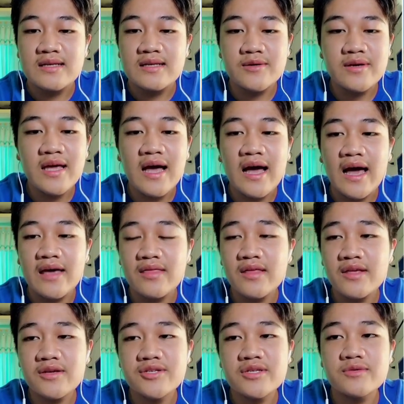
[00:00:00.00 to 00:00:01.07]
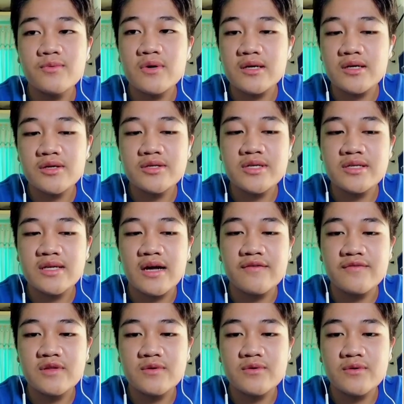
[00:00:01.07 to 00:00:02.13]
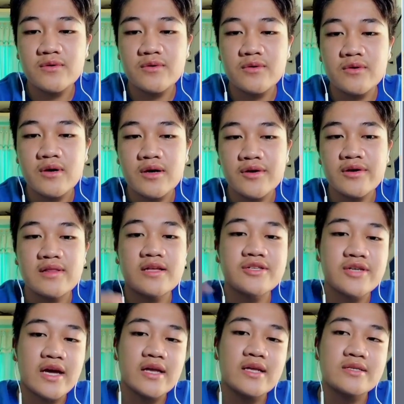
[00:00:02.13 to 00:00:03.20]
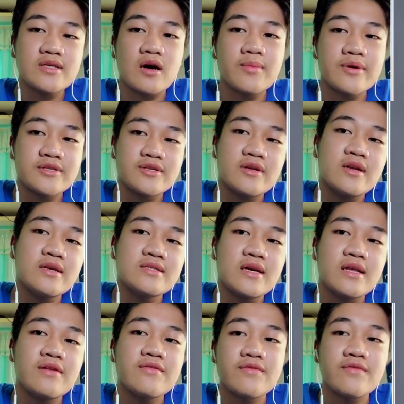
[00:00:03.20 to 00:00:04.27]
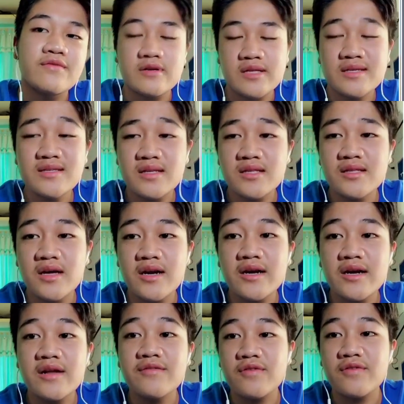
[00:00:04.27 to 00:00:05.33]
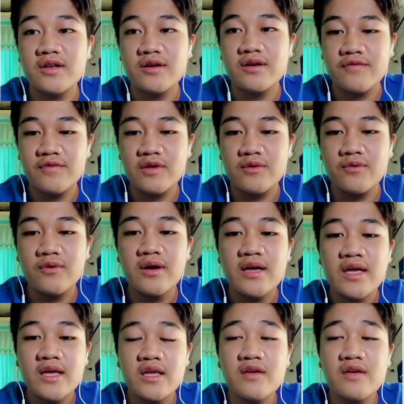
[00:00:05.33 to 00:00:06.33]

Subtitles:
So yeah, I think you just have to really try these opportunities that are in front of you,